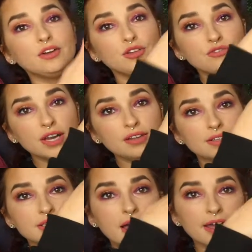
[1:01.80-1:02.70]
on the front
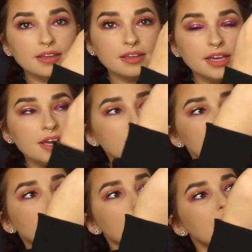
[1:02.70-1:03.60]
looks like.
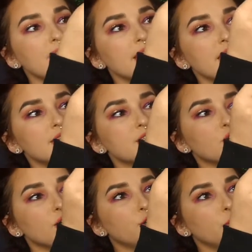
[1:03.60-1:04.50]
So in the ears, it's
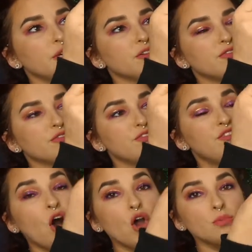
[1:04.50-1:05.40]
got a little bit of
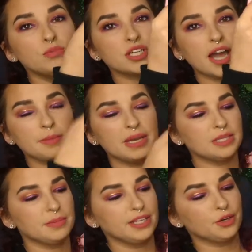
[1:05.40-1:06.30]
foam to kind of make
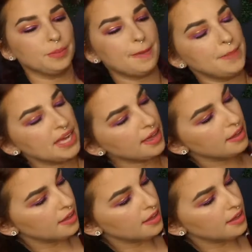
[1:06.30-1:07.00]
them a little bit bigger.